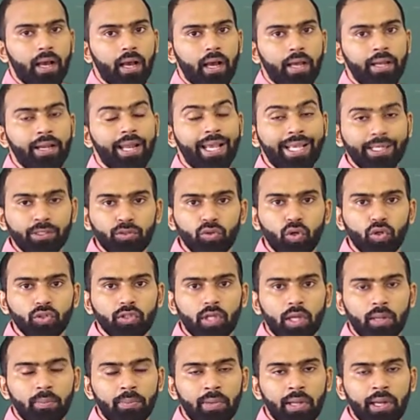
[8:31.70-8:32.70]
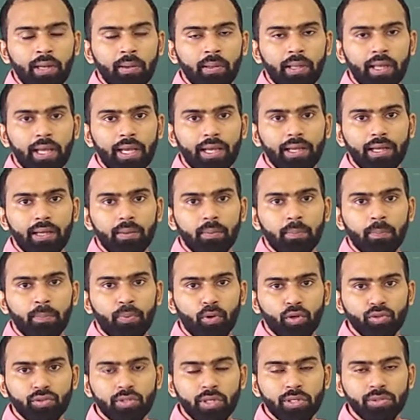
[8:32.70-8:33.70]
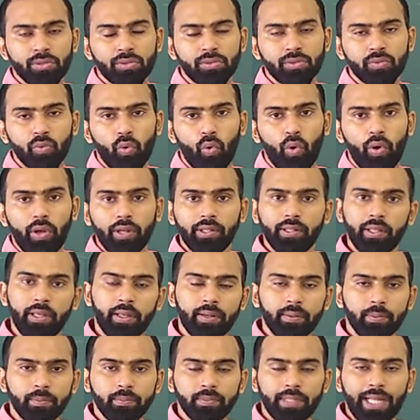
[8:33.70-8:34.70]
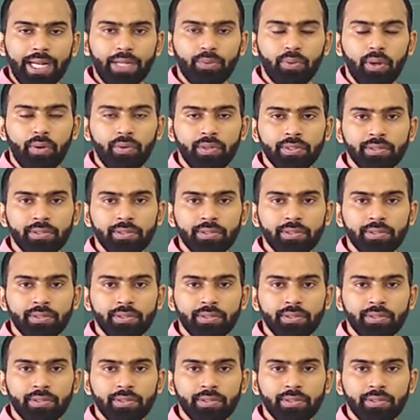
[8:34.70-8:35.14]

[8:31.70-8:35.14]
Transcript: an isothermal process over there that we have